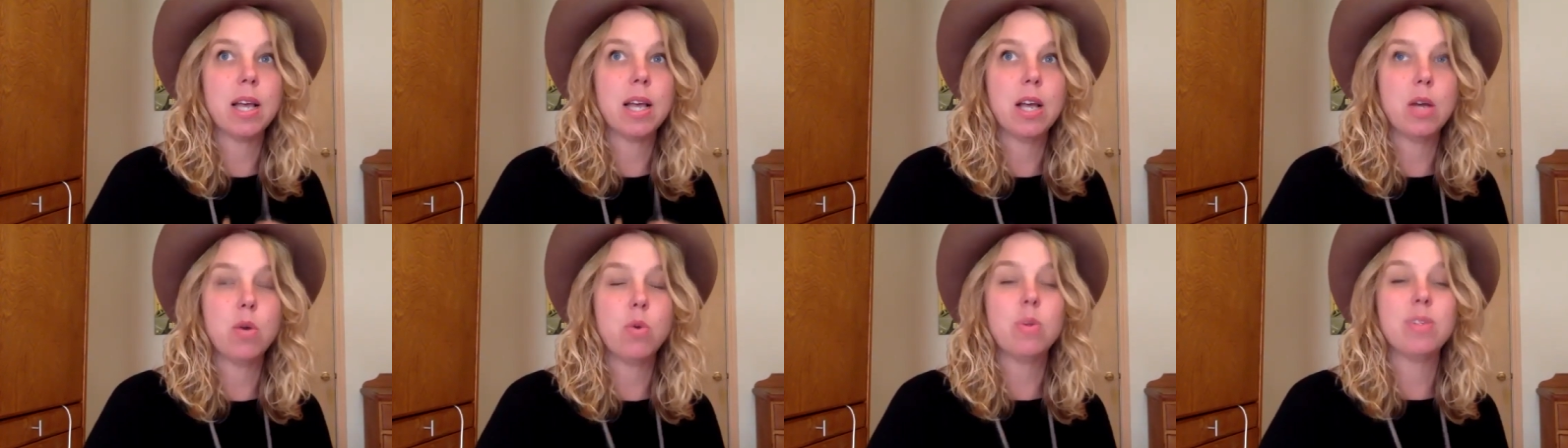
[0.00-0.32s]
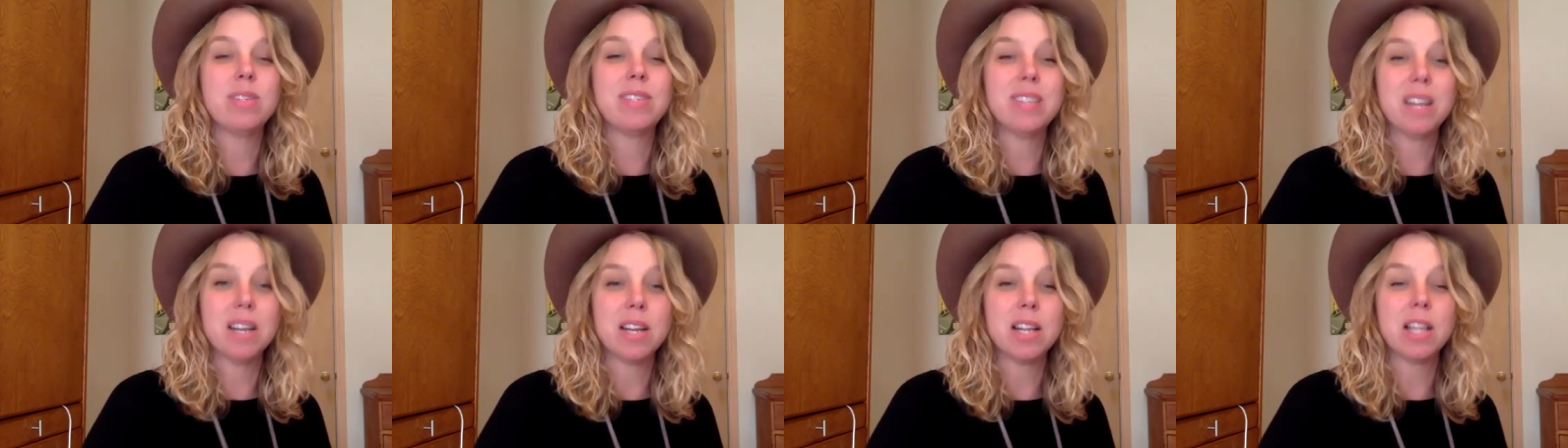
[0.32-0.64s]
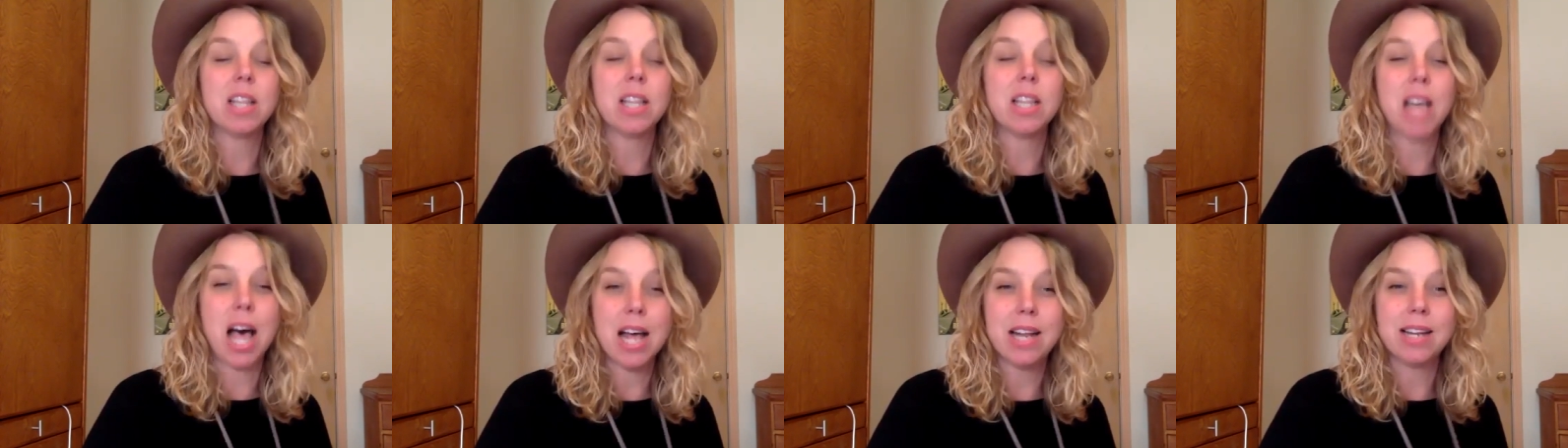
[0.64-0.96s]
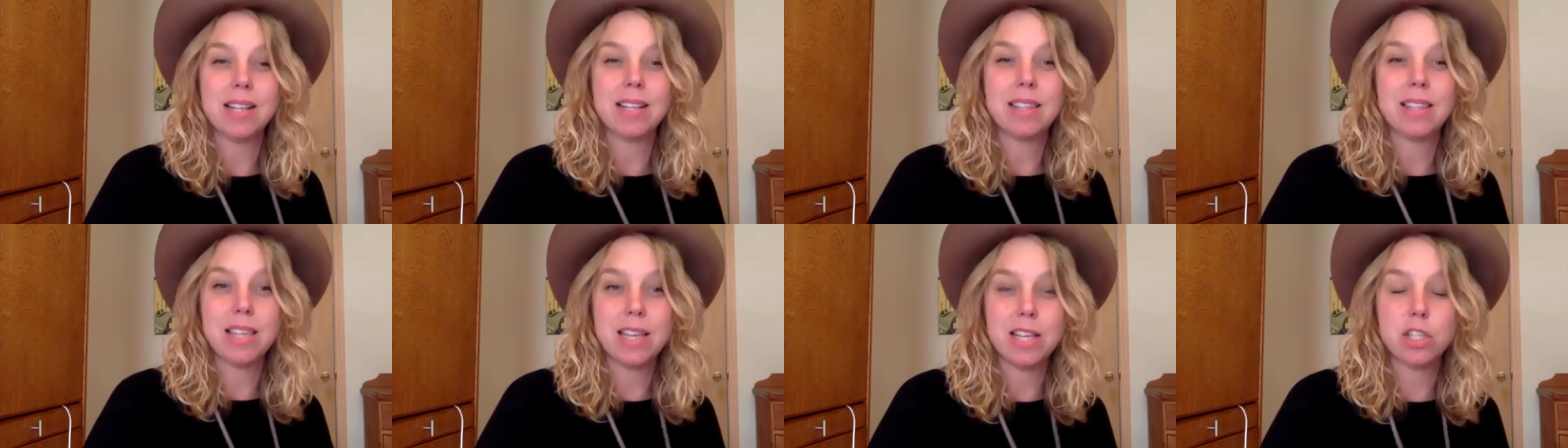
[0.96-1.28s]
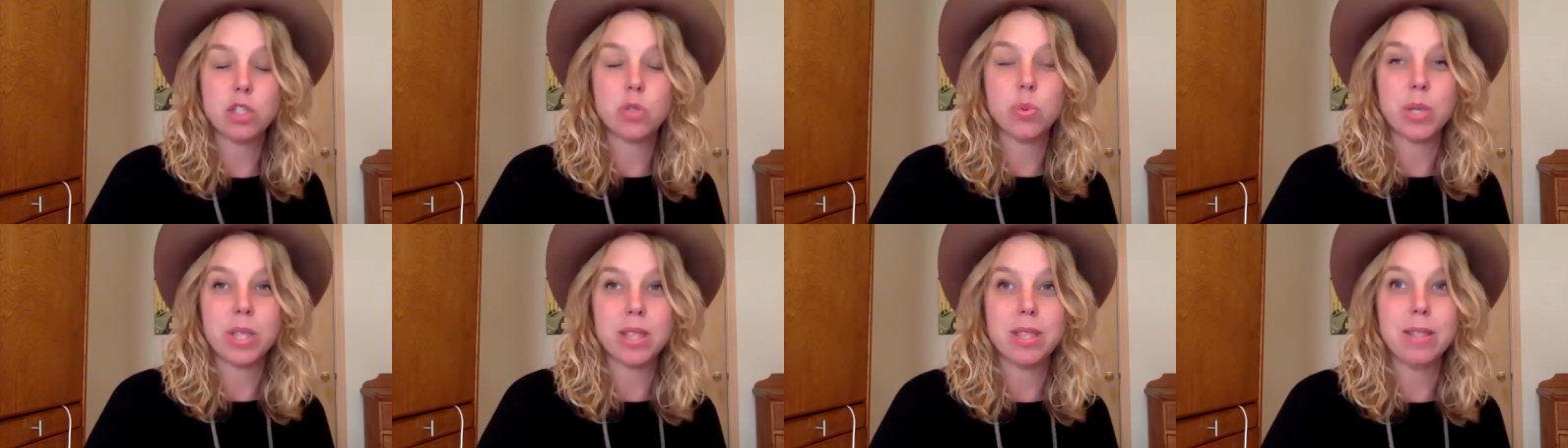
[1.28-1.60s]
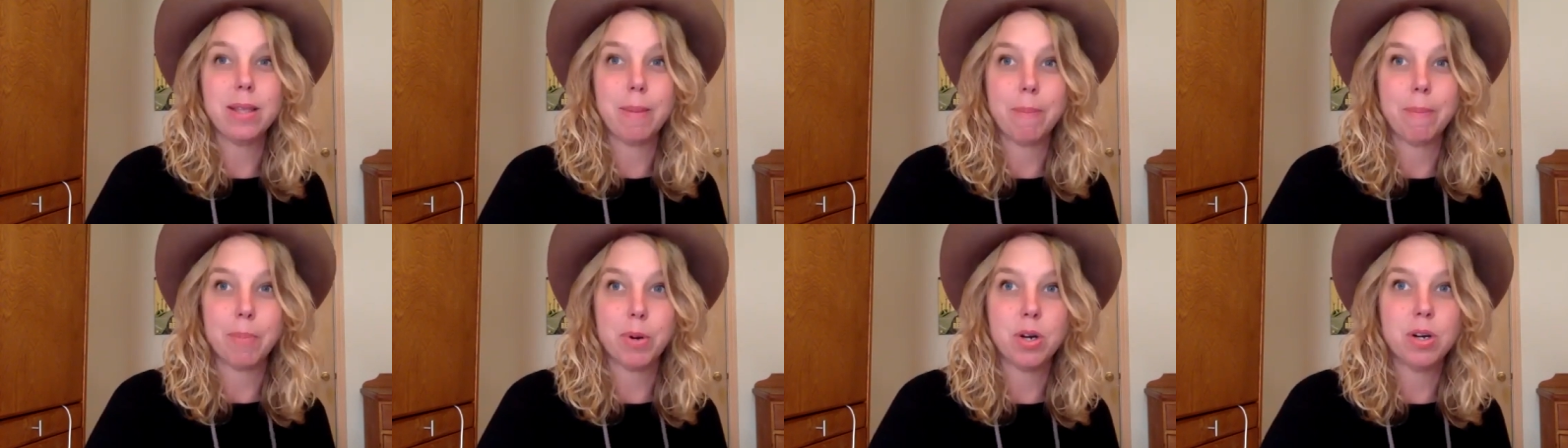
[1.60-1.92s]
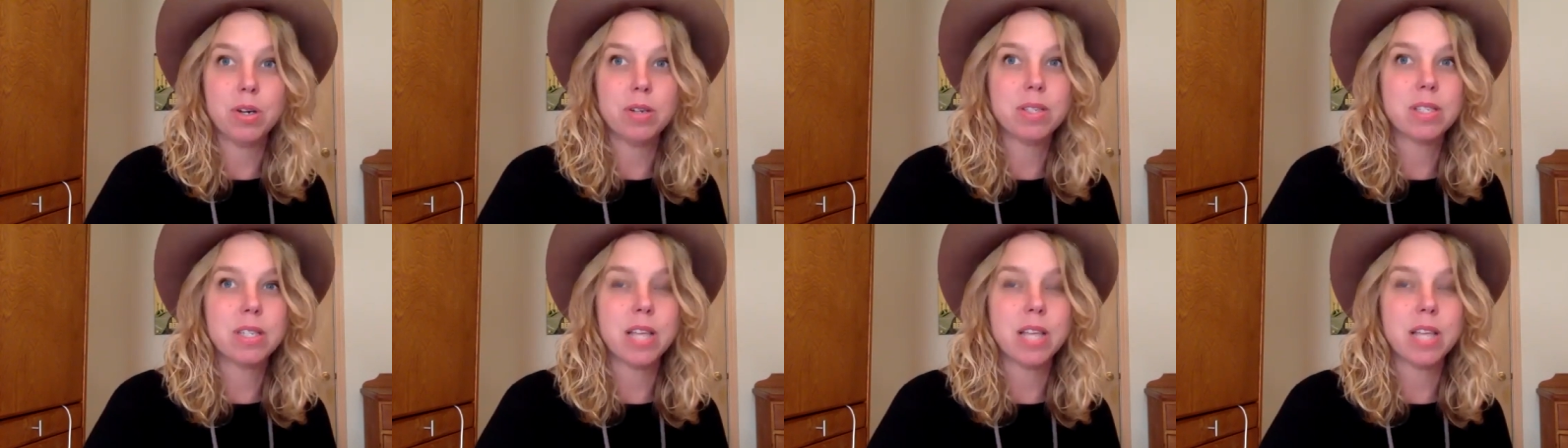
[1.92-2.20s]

who has done a lot of things with numbers.